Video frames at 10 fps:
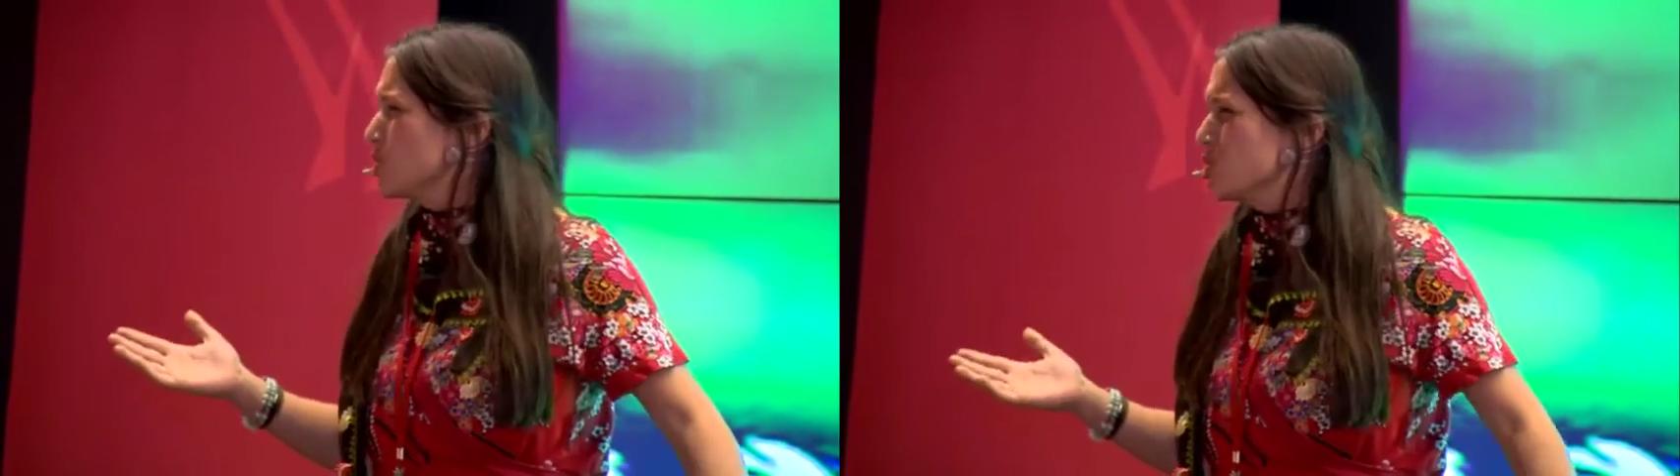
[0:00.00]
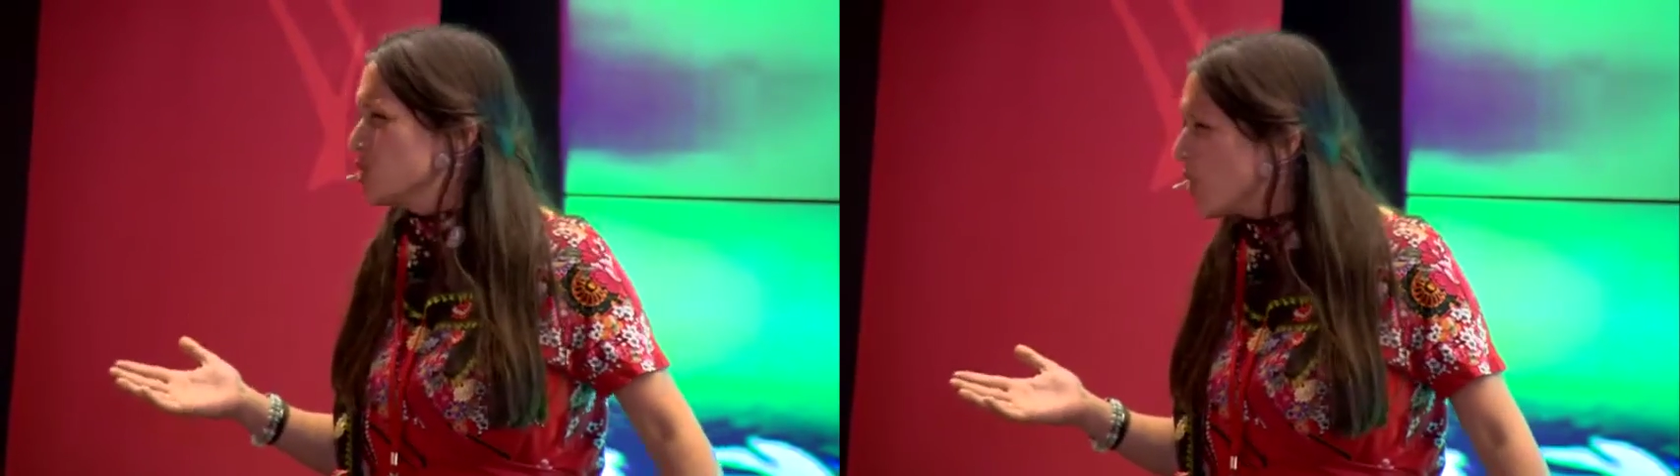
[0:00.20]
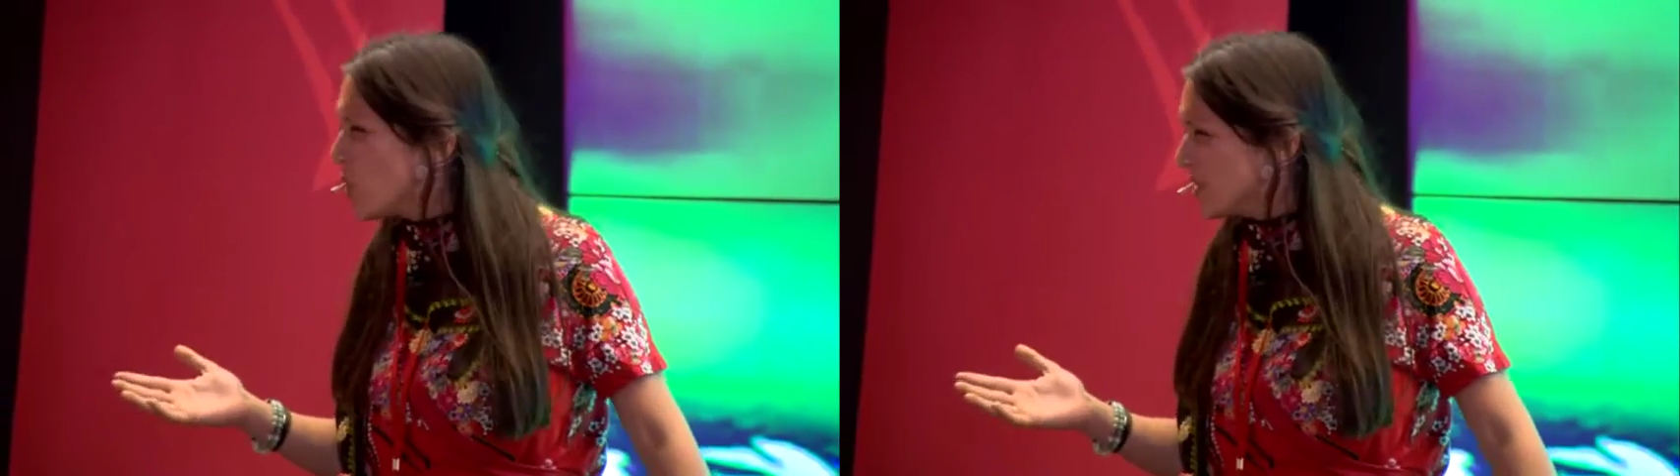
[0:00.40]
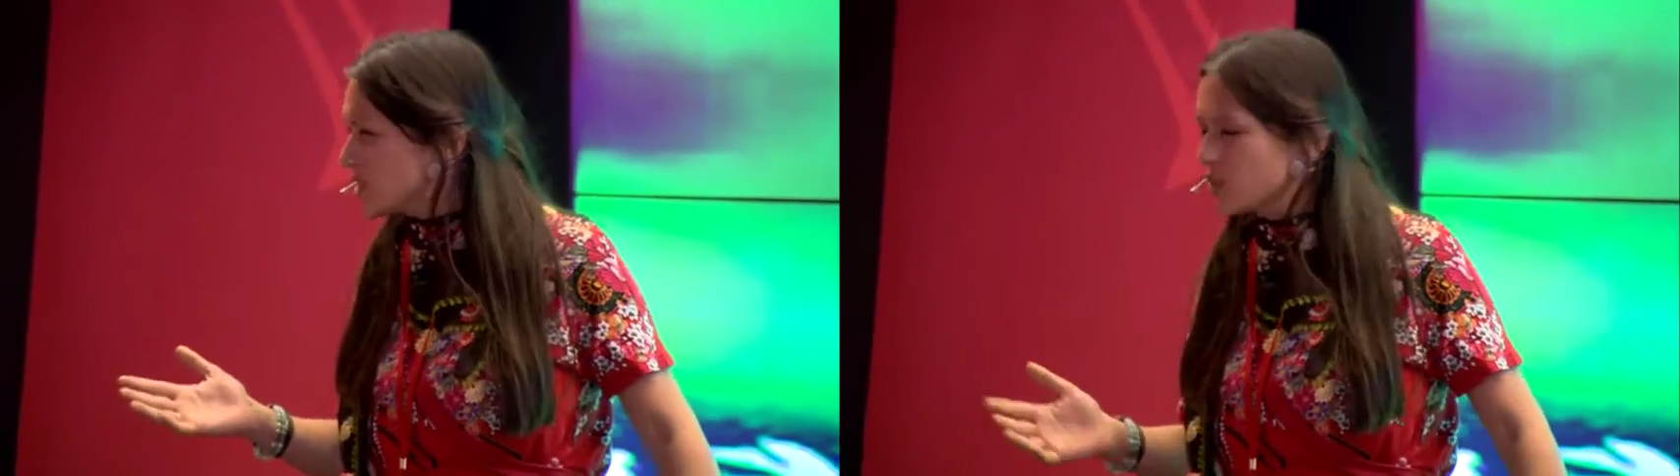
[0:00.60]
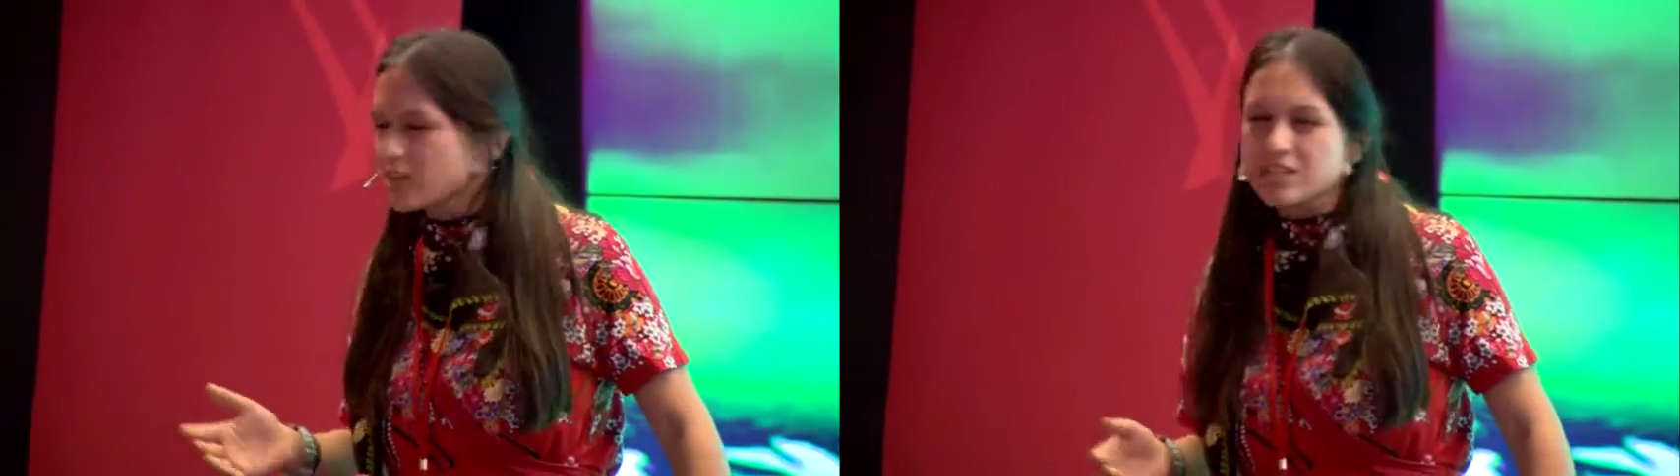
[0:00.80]
show in
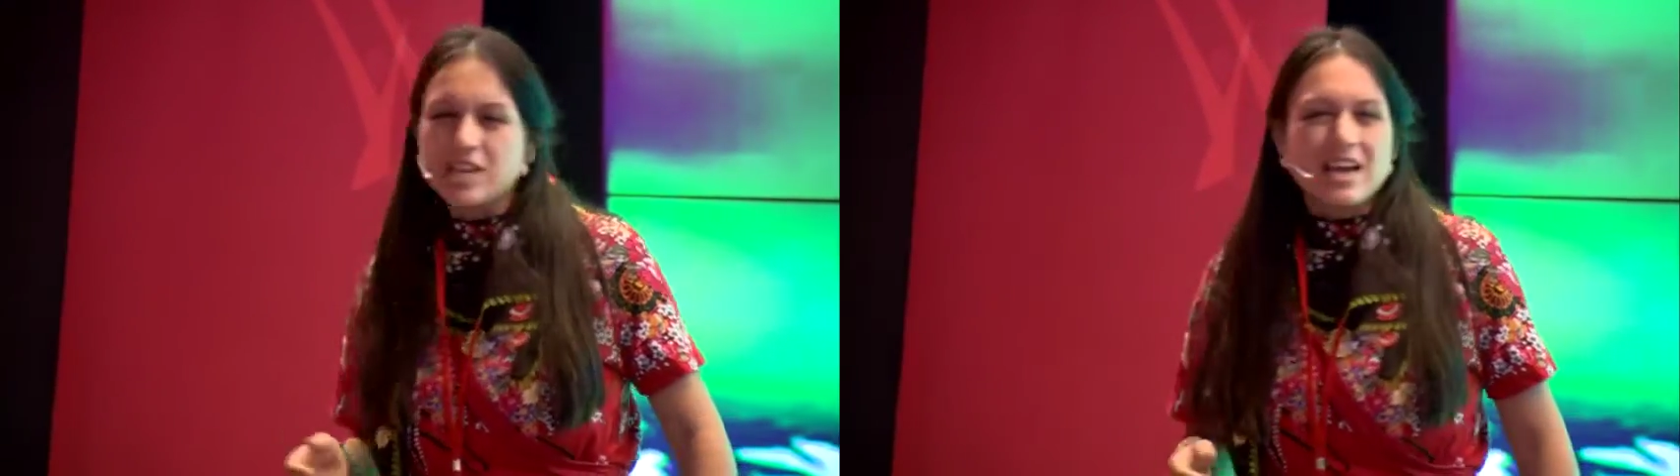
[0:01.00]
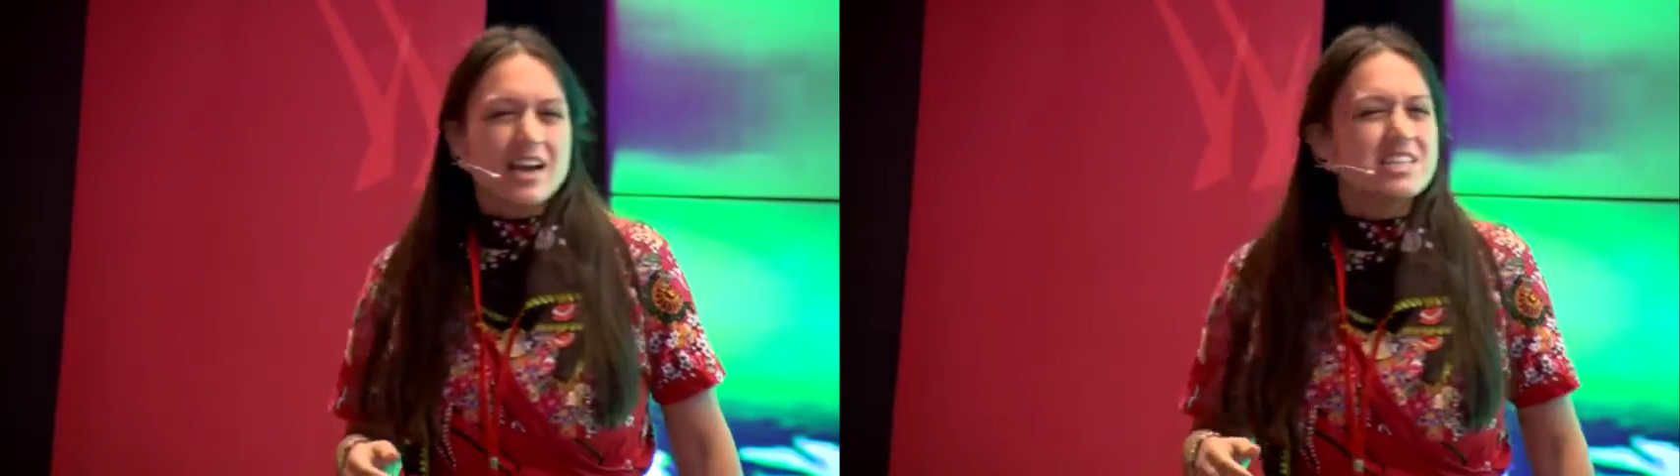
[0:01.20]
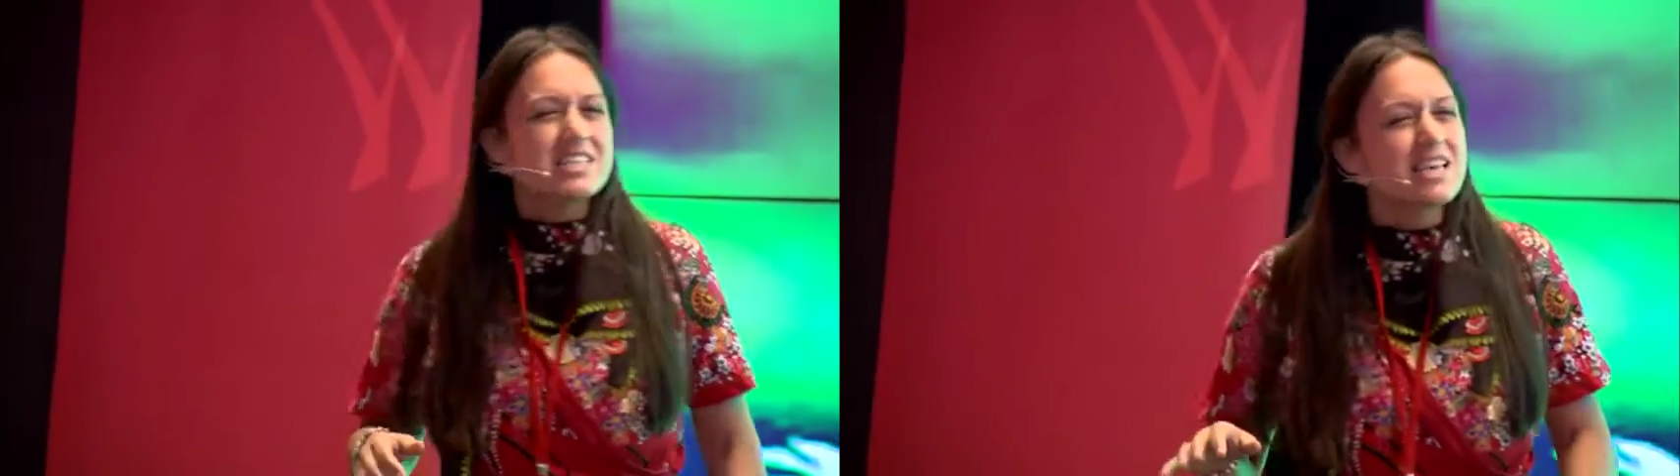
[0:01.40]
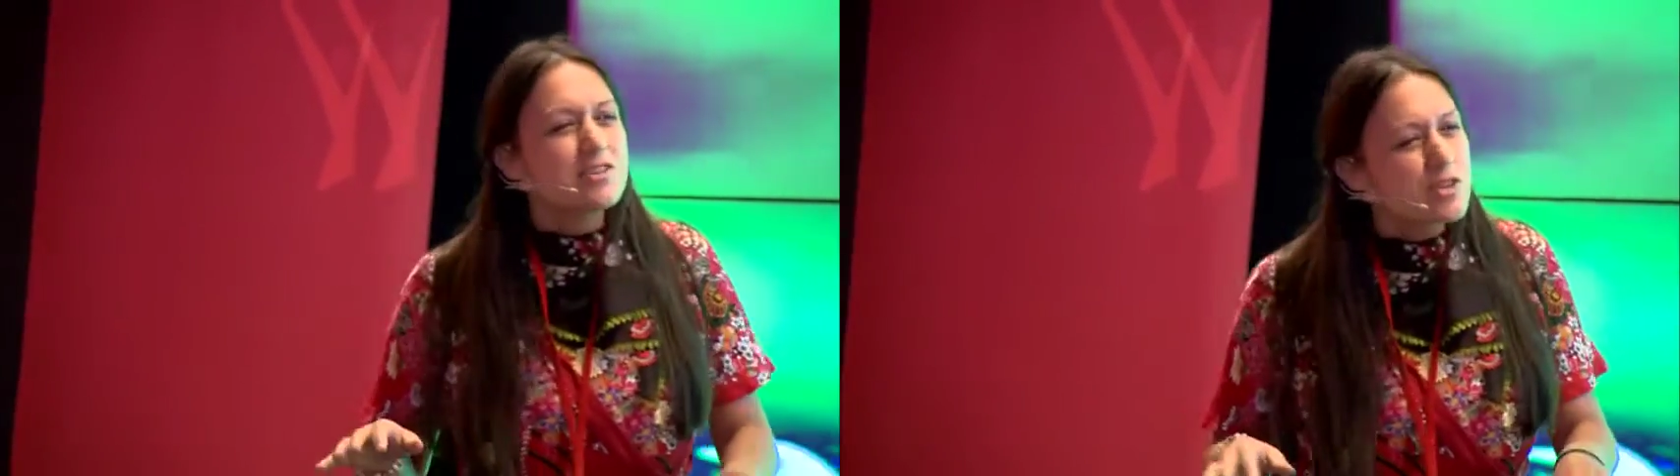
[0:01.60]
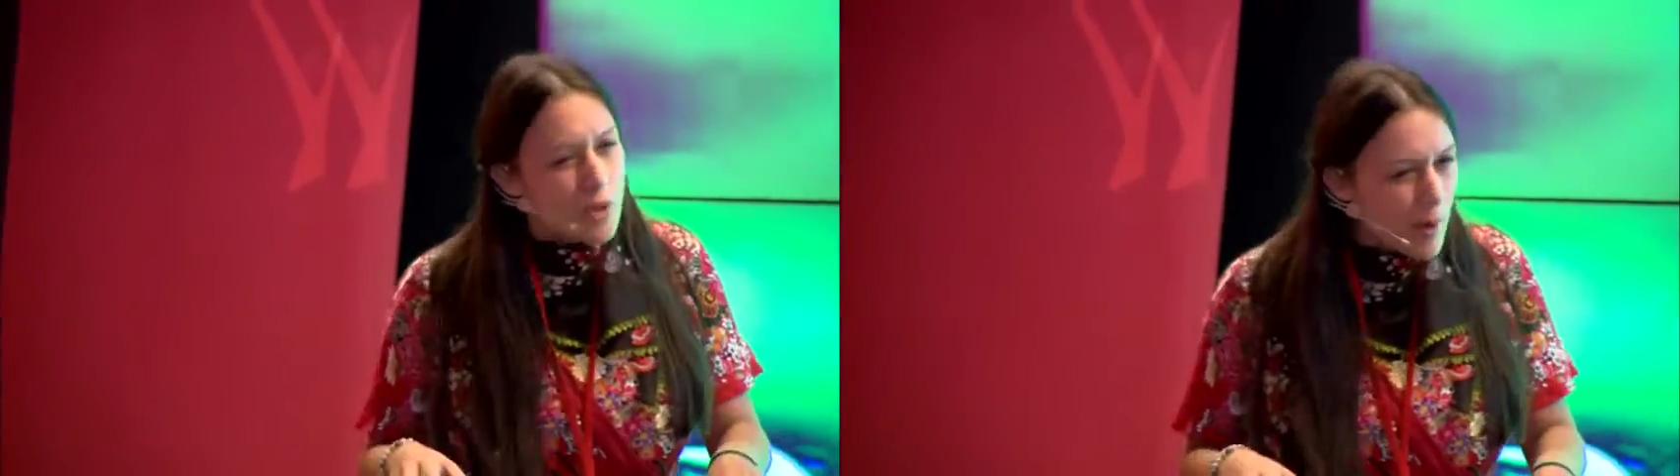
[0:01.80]
Turkish. And she said, you know